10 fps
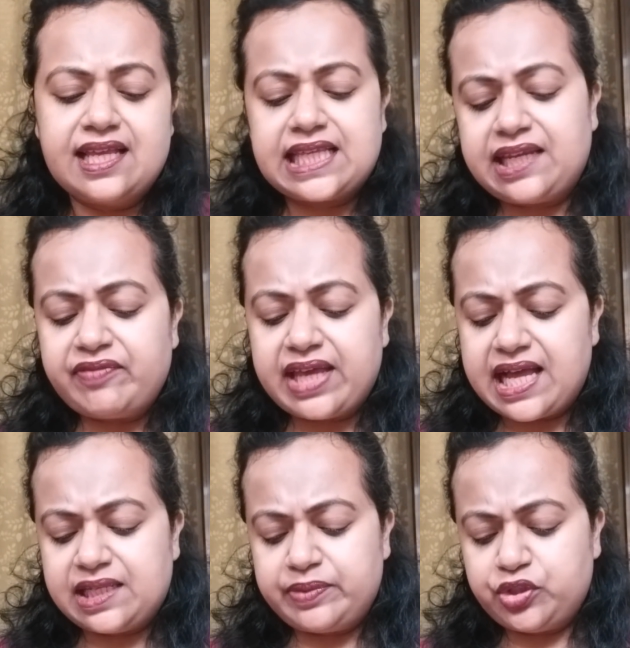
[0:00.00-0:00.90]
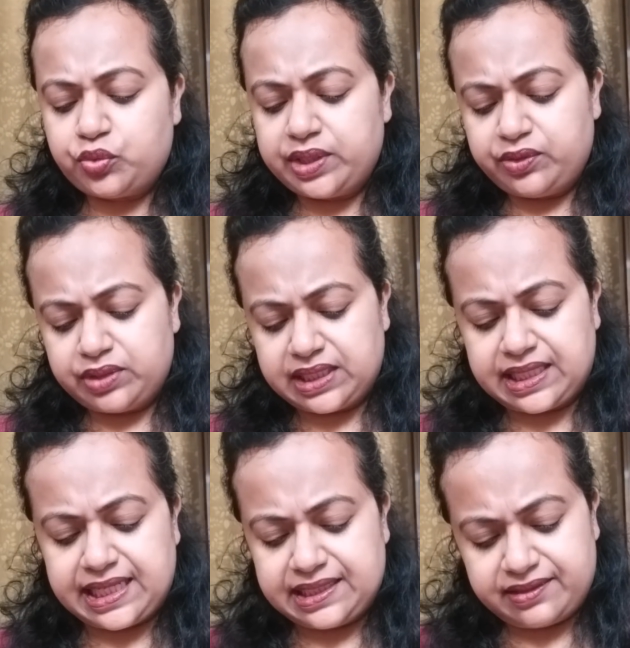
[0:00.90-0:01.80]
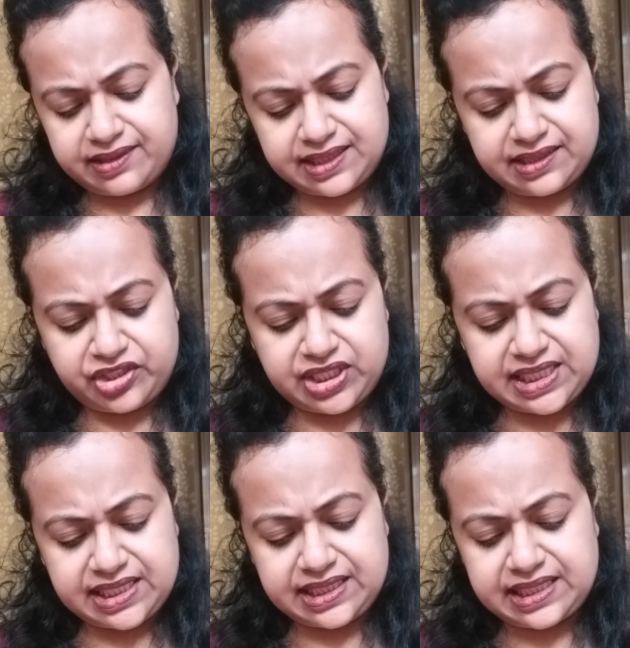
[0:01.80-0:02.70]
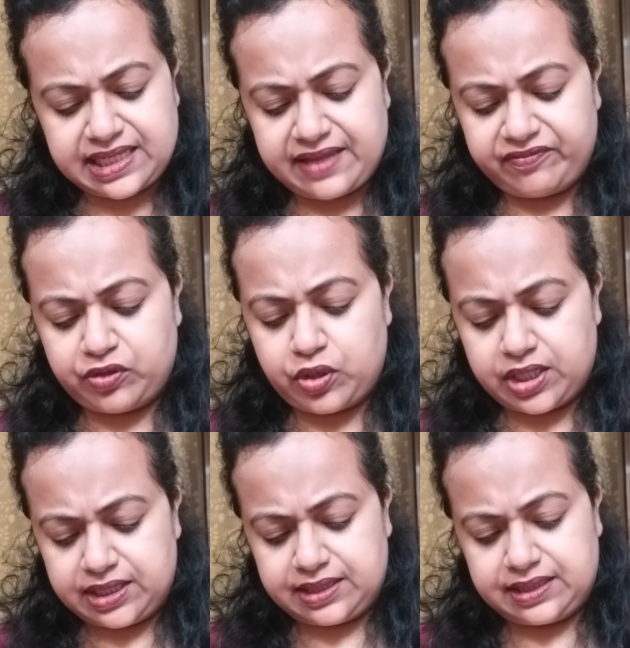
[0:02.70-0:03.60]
So anyway, I'll be showing you the colors, the shade that I have got.